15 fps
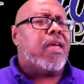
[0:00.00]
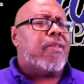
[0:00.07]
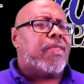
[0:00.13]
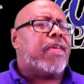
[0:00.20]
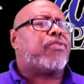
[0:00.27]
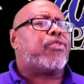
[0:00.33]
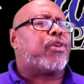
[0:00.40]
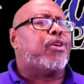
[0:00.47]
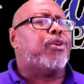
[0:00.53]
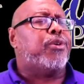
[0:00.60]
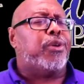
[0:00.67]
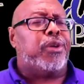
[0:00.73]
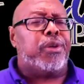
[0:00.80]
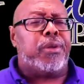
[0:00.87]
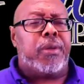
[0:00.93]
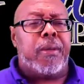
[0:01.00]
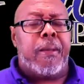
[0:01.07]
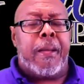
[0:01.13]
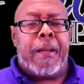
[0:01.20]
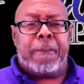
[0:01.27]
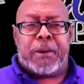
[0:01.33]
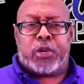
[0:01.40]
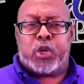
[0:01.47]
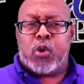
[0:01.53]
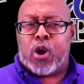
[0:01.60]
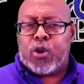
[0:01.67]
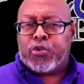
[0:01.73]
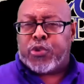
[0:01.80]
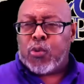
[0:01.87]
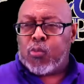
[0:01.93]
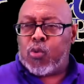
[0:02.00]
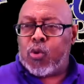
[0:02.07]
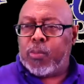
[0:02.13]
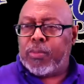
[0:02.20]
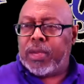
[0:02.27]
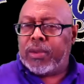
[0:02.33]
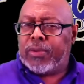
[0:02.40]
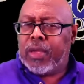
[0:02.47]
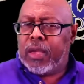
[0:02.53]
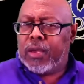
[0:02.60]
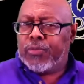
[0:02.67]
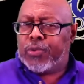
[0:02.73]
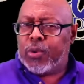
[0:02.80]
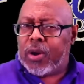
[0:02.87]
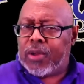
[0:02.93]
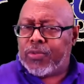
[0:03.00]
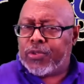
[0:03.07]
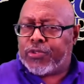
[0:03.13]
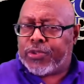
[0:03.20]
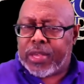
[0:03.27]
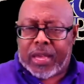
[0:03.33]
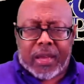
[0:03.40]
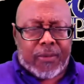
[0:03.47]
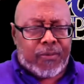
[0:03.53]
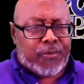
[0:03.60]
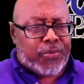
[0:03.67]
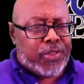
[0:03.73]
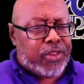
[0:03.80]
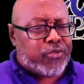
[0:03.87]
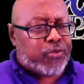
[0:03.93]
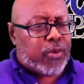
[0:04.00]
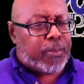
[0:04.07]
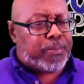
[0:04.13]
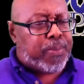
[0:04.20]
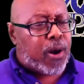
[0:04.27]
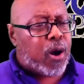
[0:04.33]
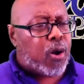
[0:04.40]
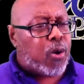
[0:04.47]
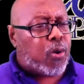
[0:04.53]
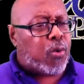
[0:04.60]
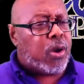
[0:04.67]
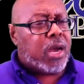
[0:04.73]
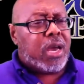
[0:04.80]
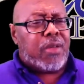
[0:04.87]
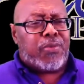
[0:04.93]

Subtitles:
That's good. But you also want me to understand this from Paul,